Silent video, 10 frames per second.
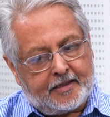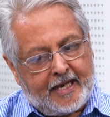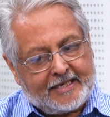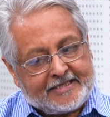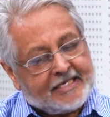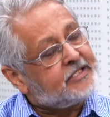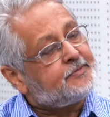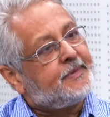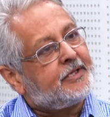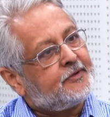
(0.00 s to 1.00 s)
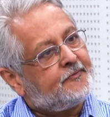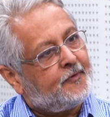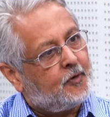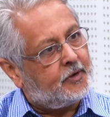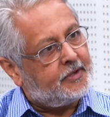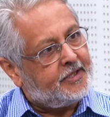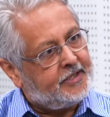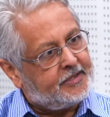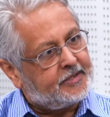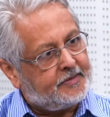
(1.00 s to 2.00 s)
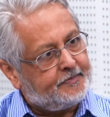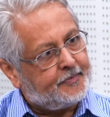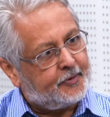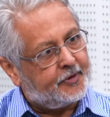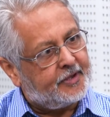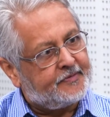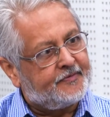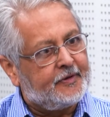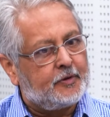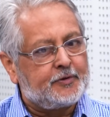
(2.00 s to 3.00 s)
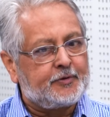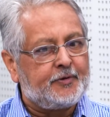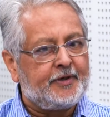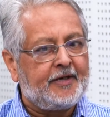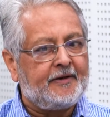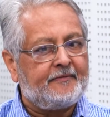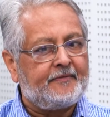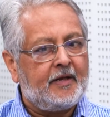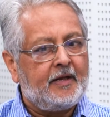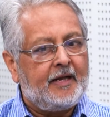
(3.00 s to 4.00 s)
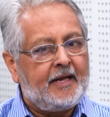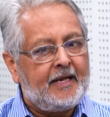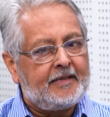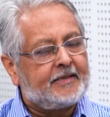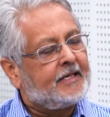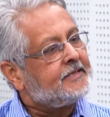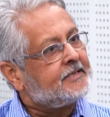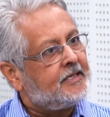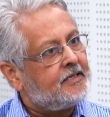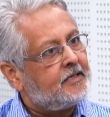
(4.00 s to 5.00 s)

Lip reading: assessment of all these programs. We also have Healthcare Skill